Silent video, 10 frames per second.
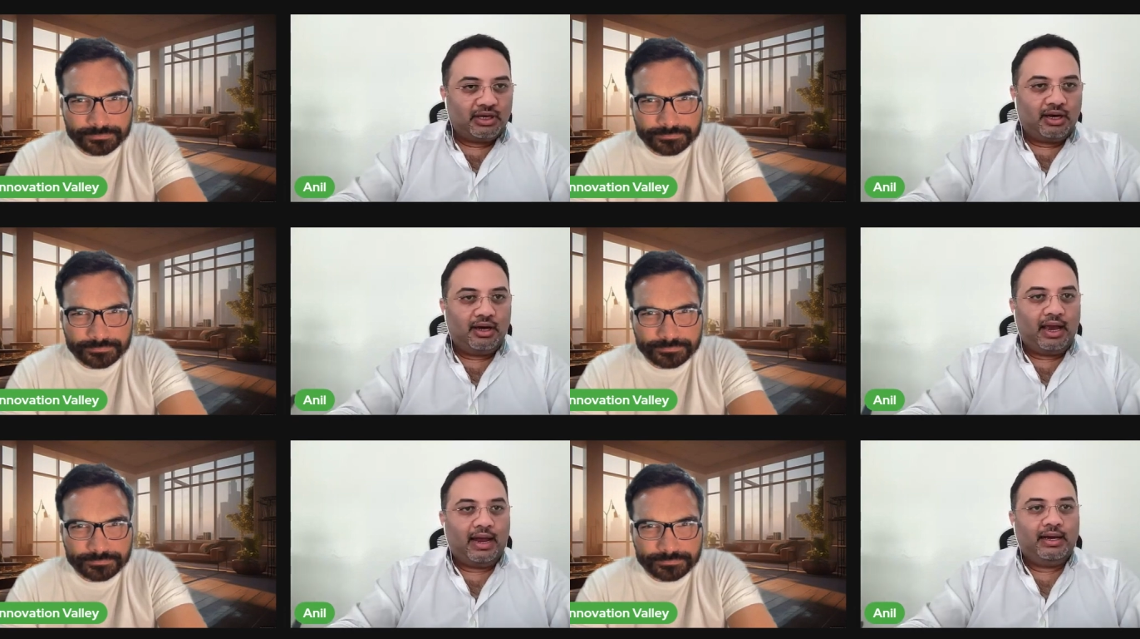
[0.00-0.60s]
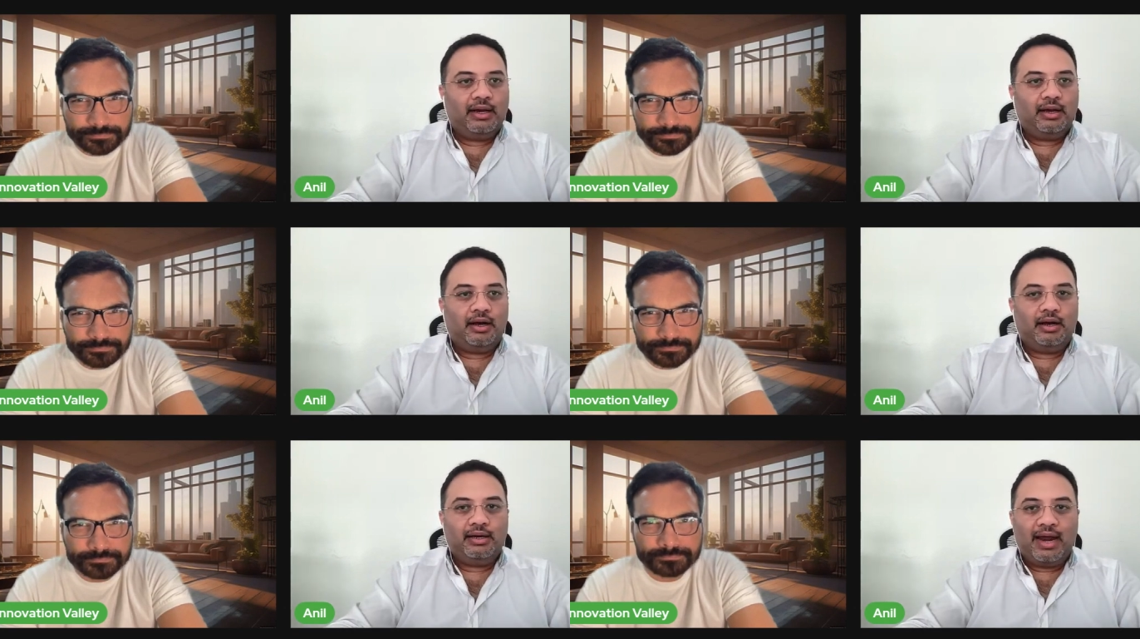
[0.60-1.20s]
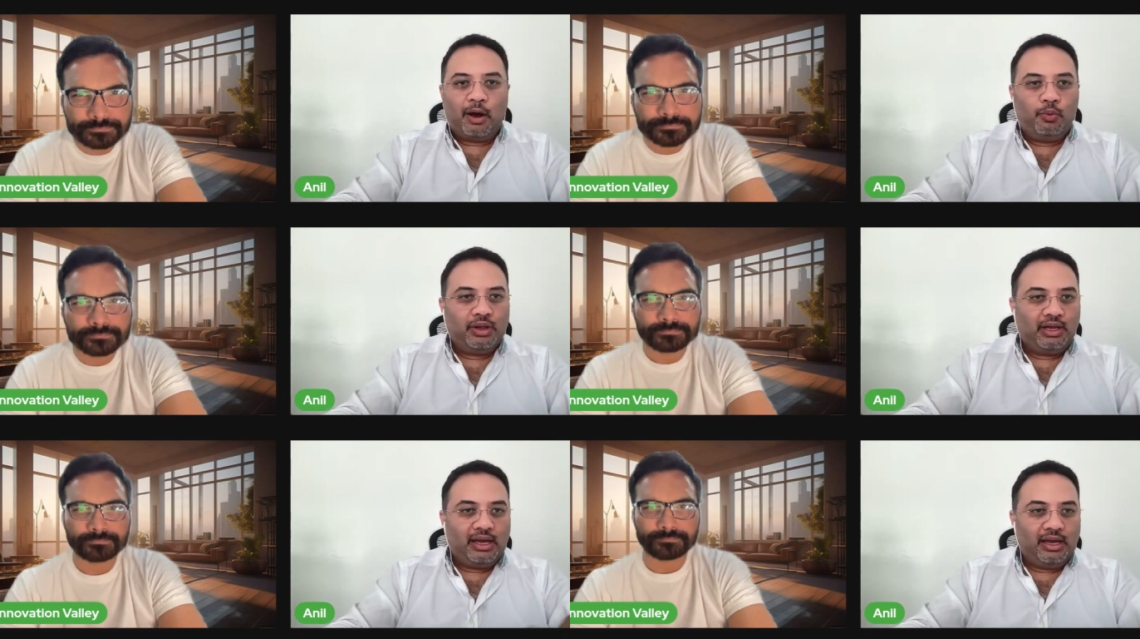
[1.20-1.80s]
Speaker 1: uh, and uh, now
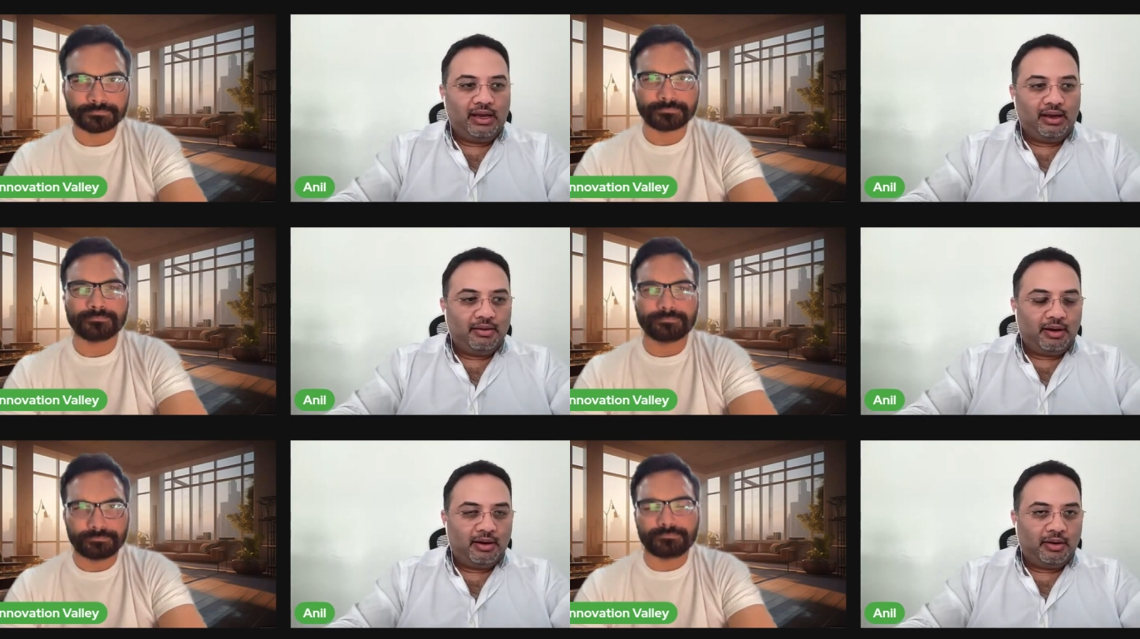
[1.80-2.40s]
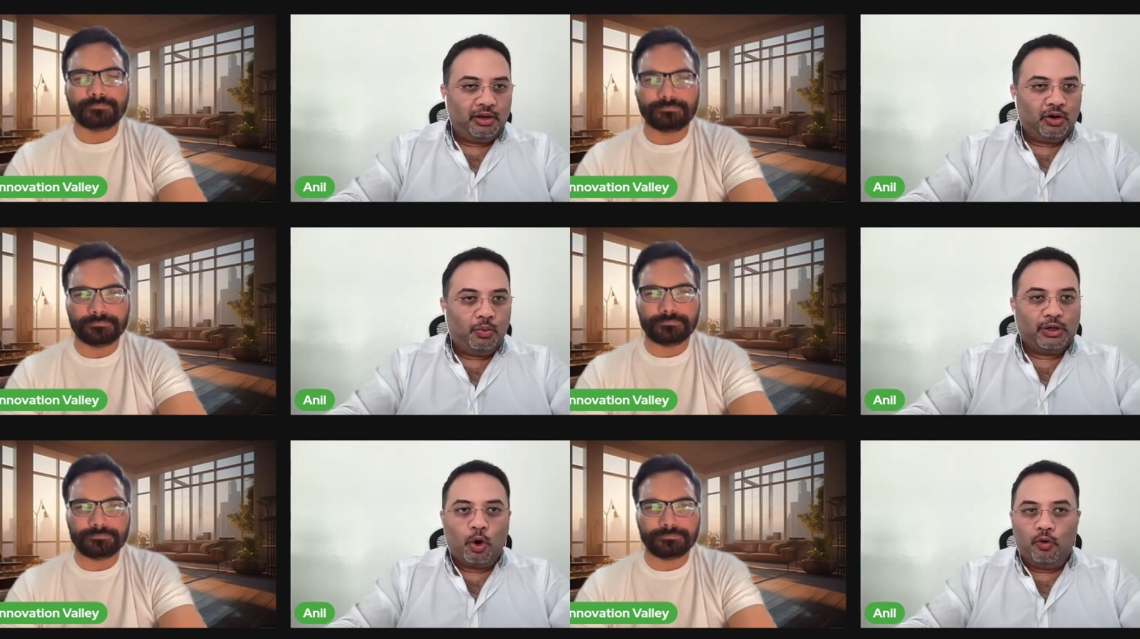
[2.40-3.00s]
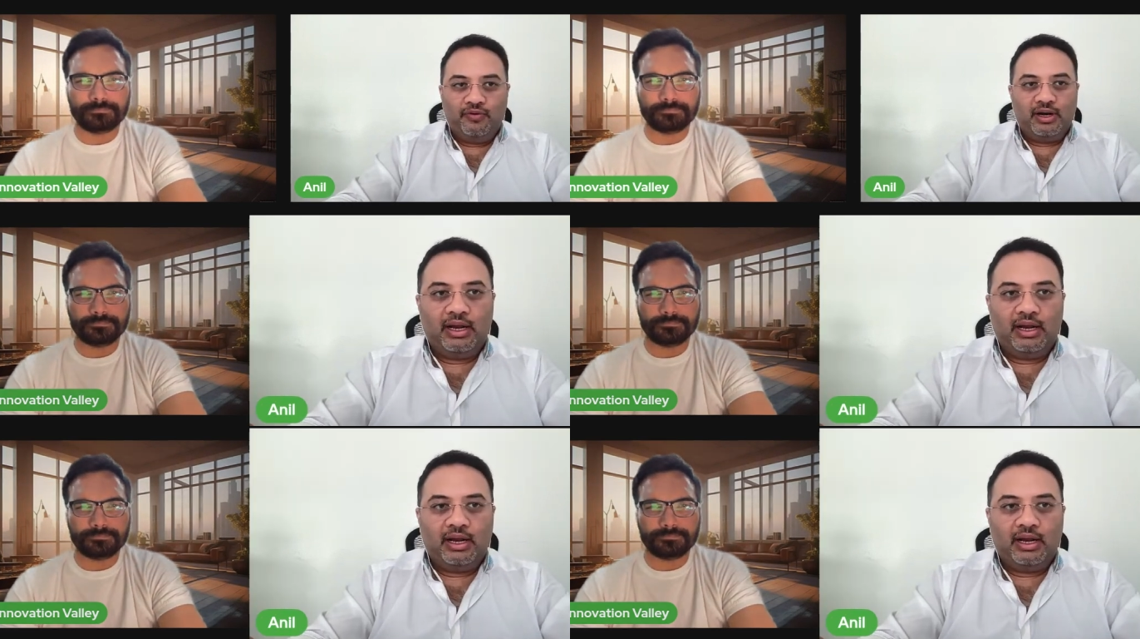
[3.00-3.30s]
with the uh, you know with COVID